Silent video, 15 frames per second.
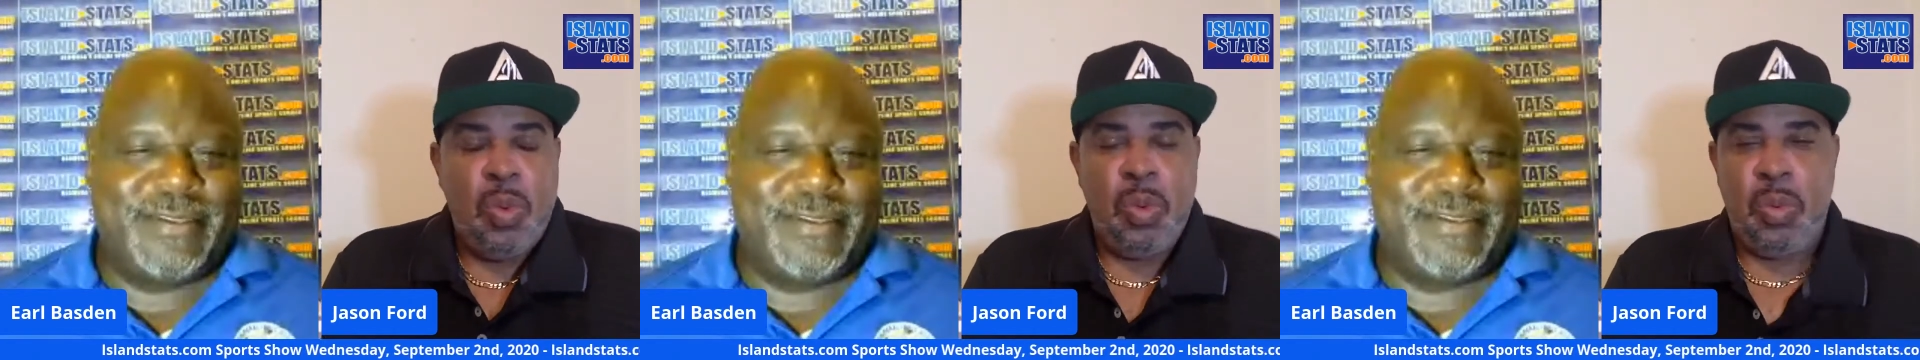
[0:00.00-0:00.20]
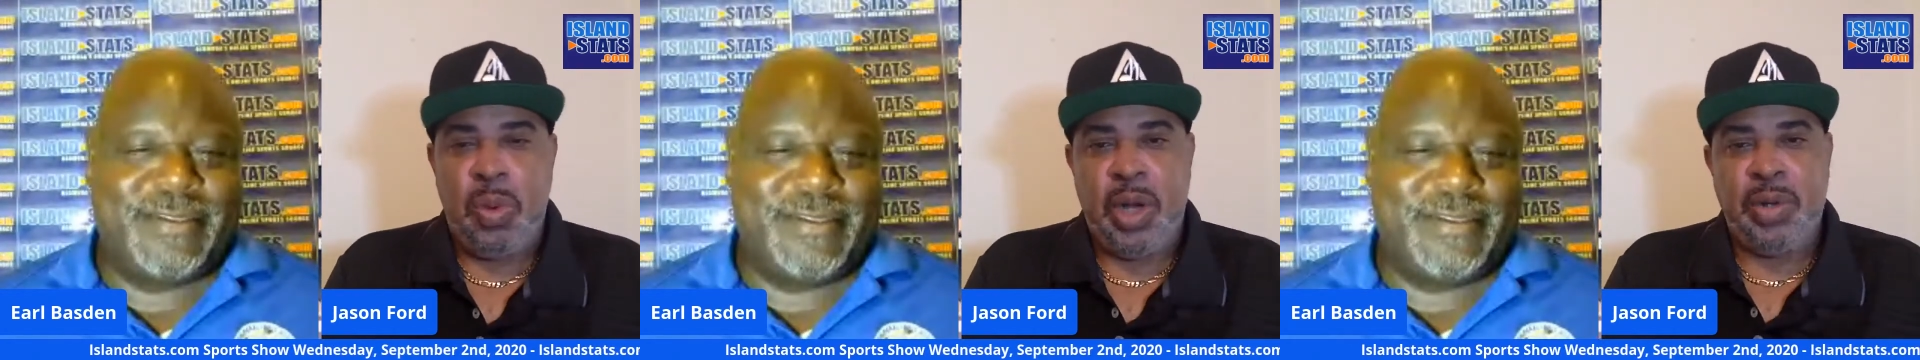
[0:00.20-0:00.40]

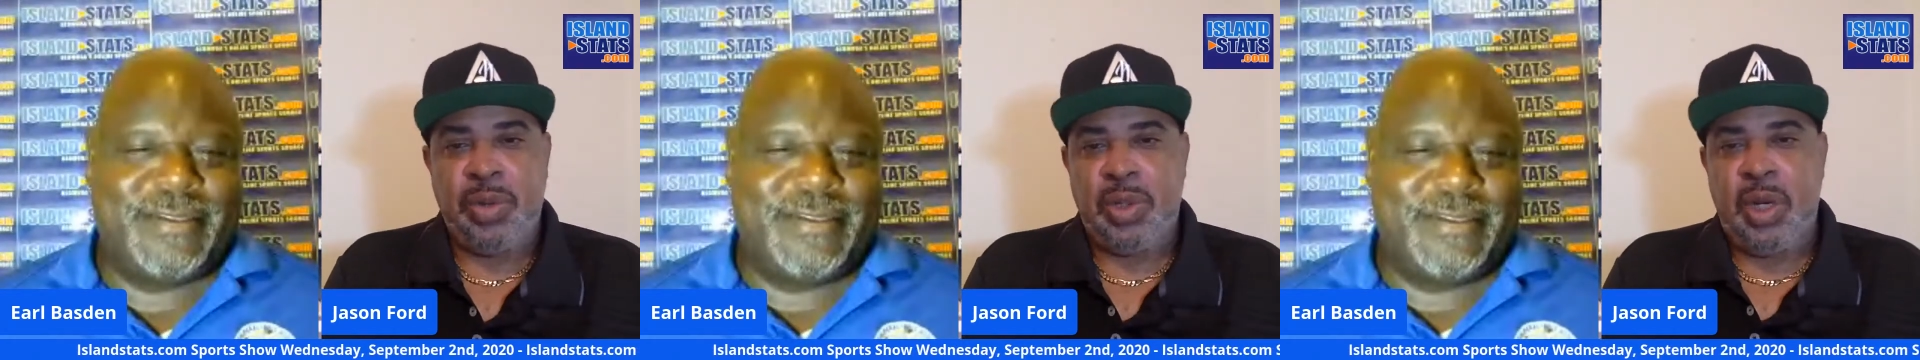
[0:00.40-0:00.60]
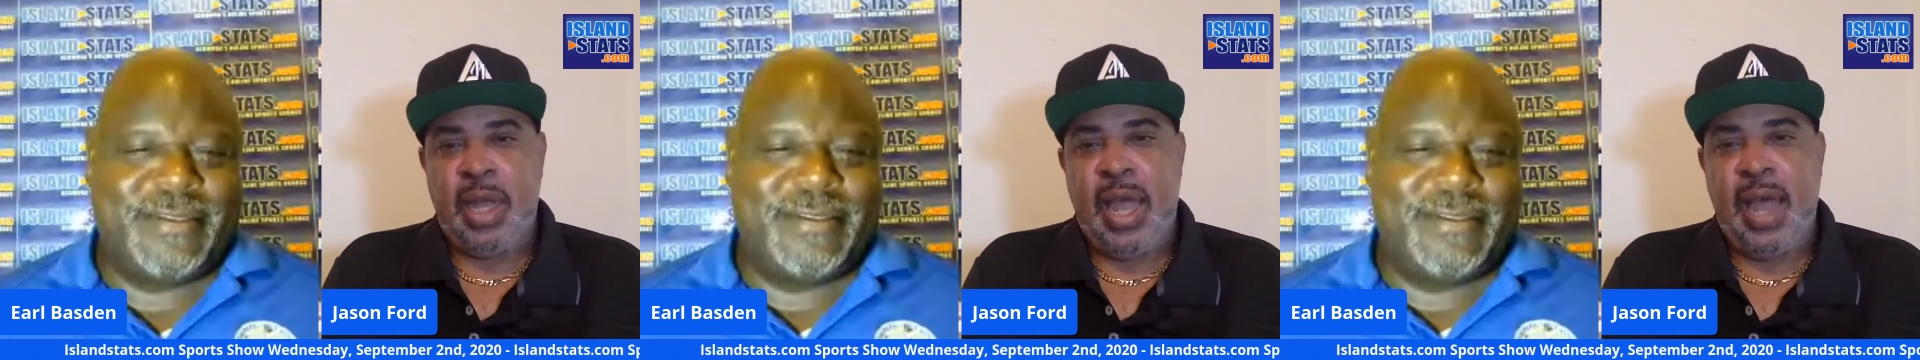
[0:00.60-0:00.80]
what was
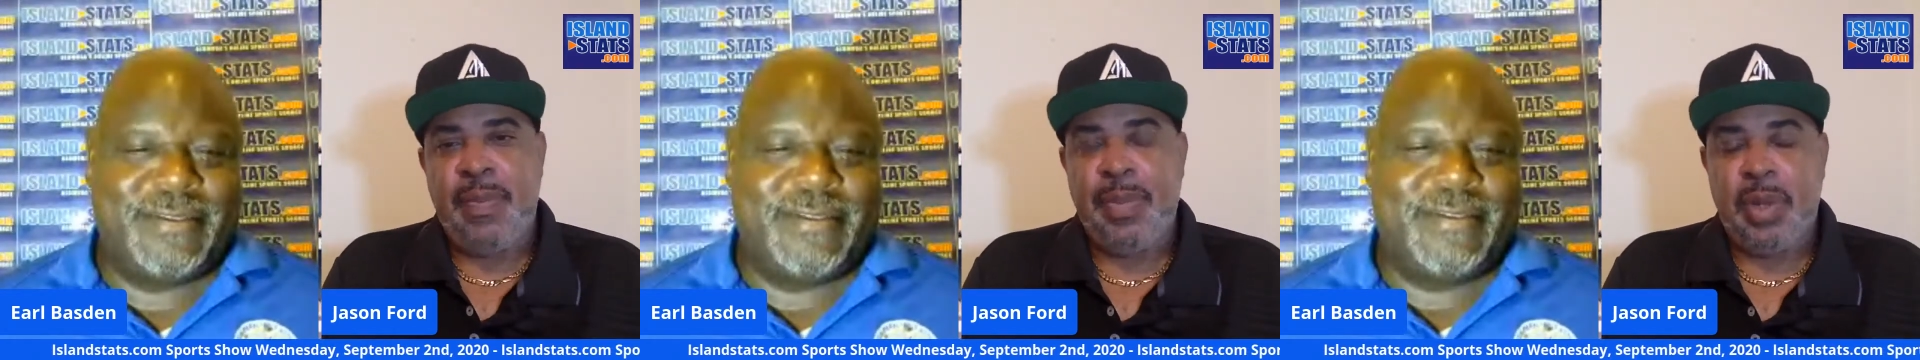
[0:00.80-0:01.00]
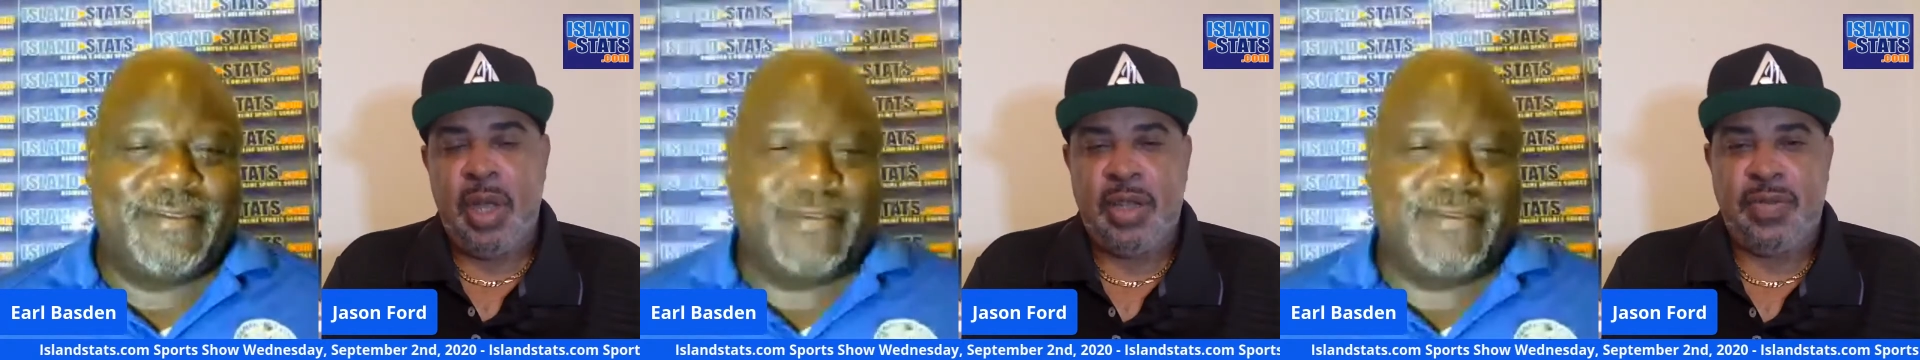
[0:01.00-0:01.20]
going to happen
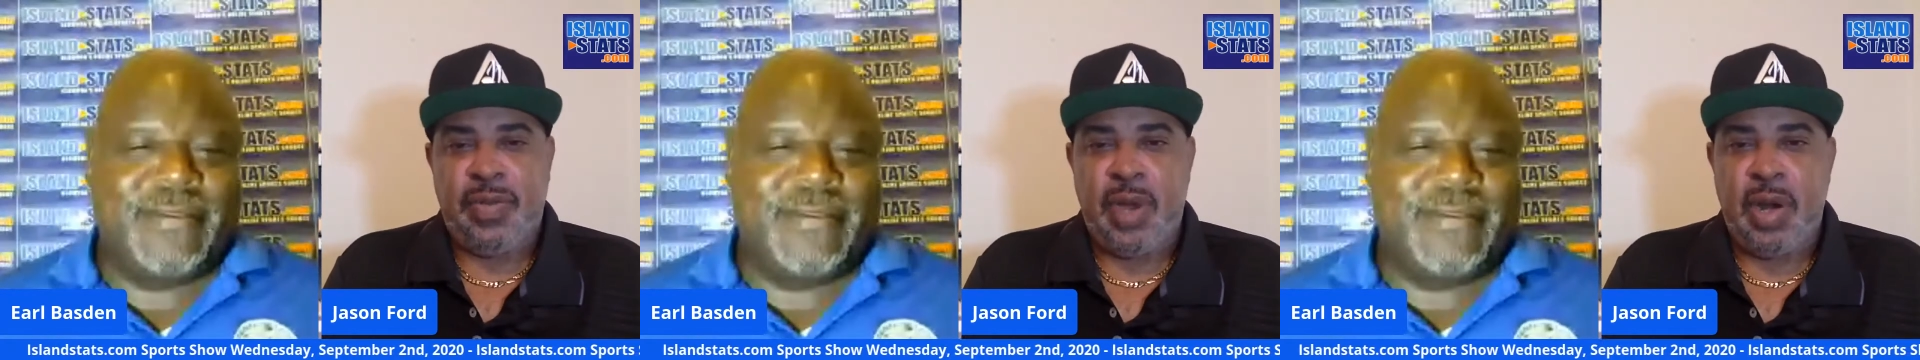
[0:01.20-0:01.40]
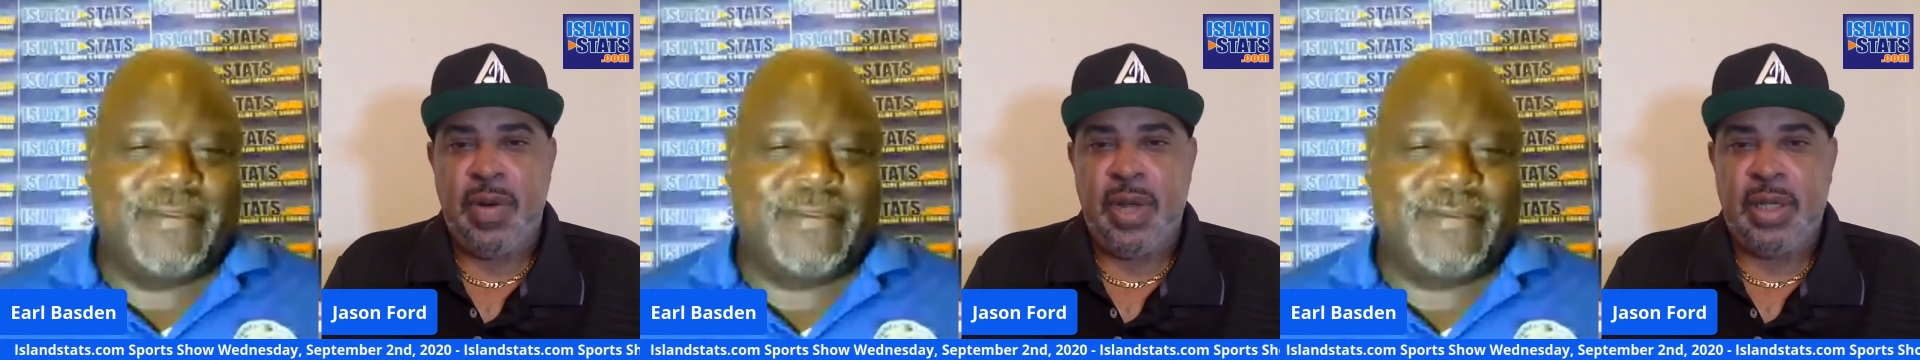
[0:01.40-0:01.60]
as
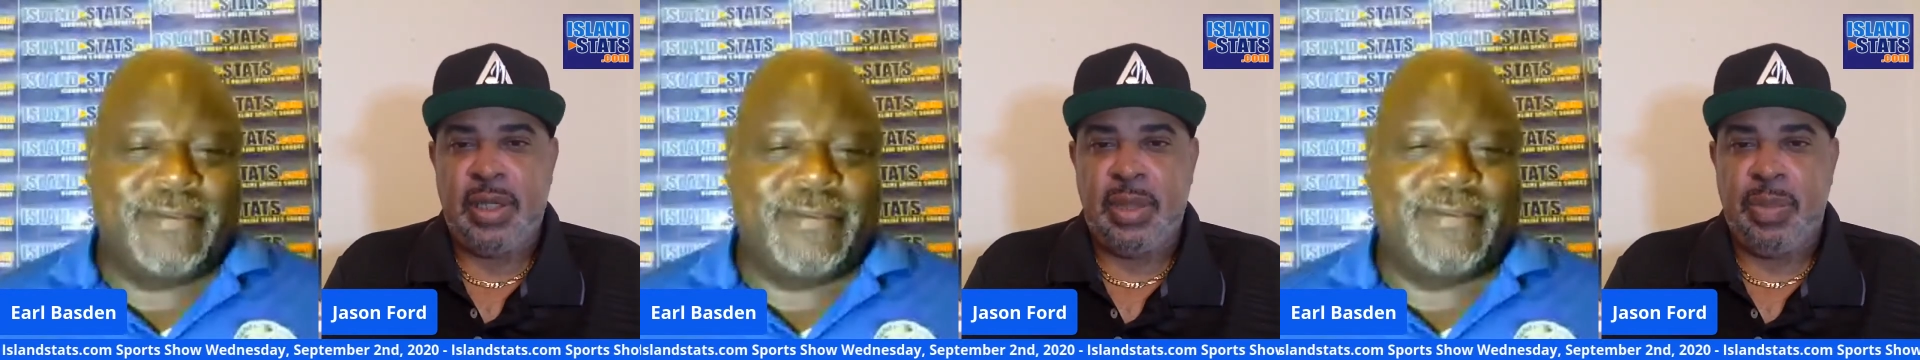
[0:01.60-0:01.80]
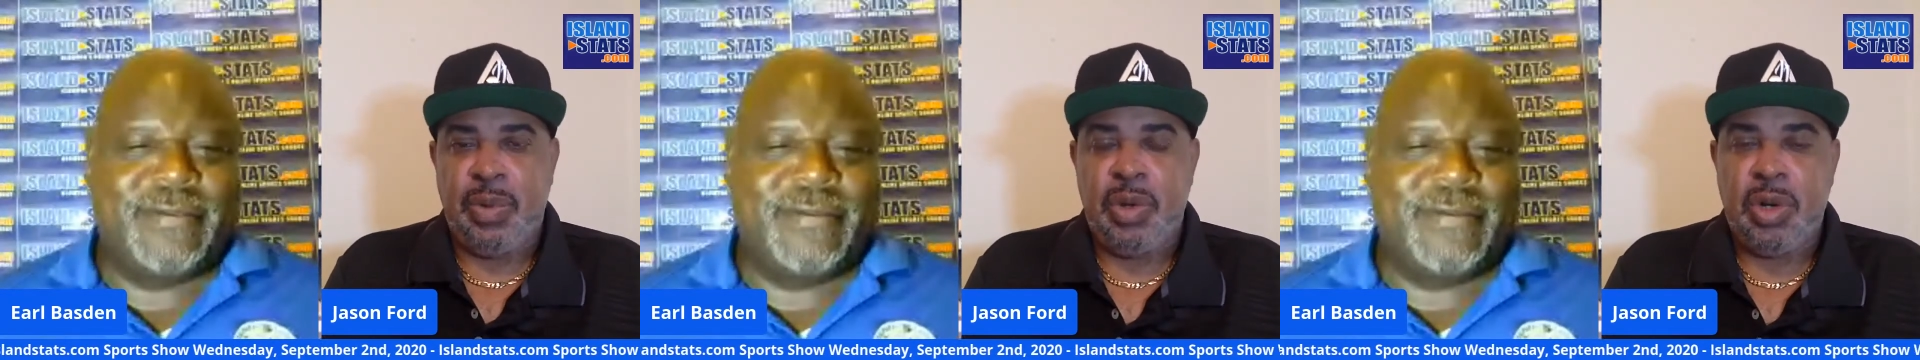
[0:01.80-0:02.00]
far as the
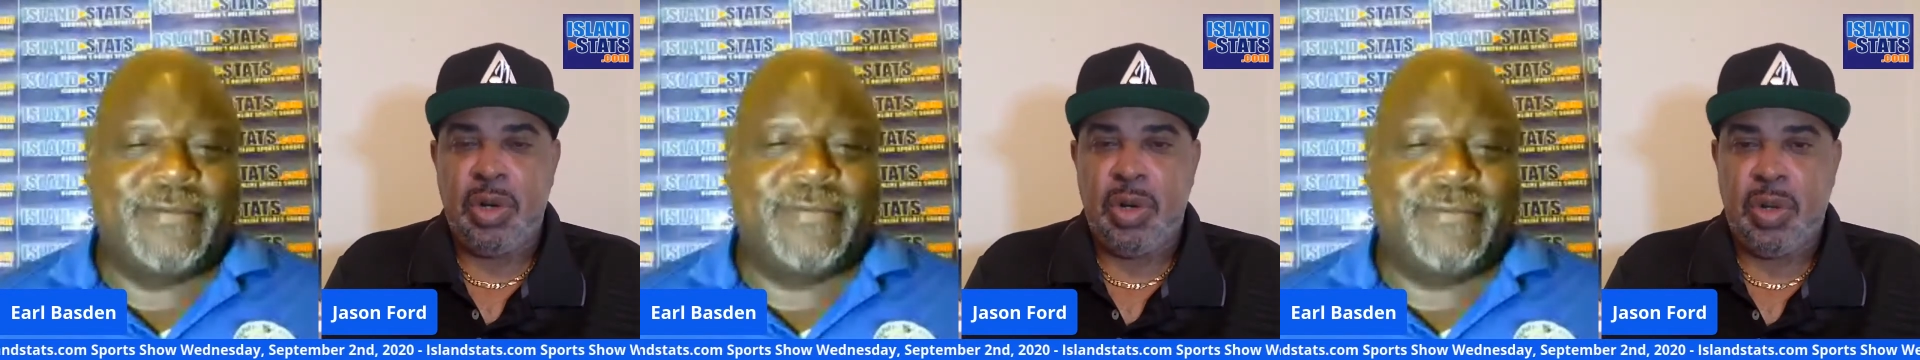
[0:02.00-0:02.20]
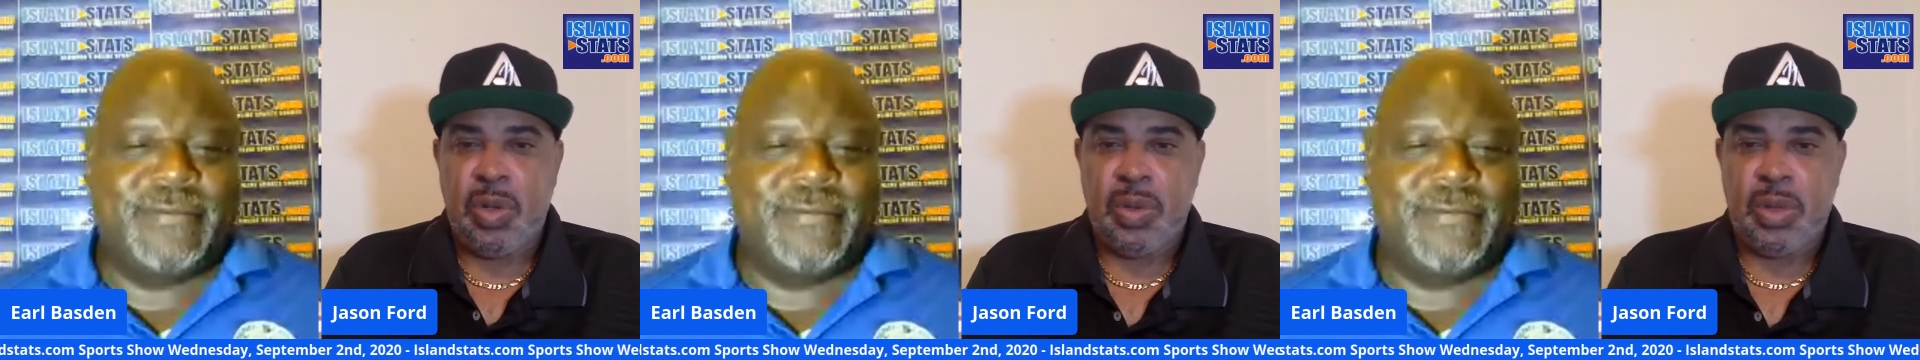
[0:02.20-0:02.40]

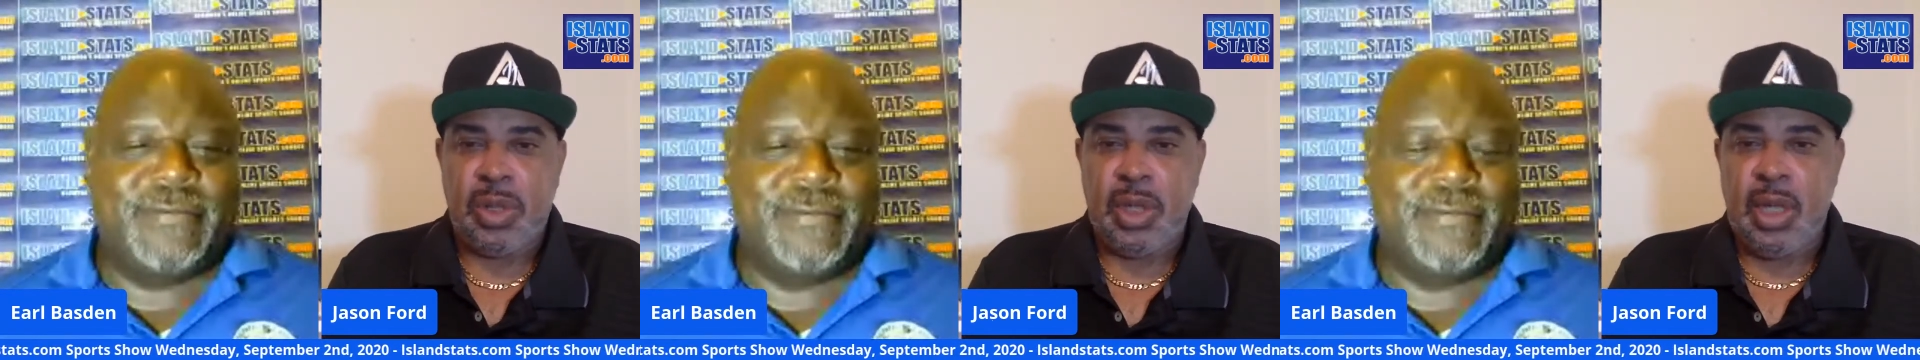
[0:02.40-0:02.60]
protocols.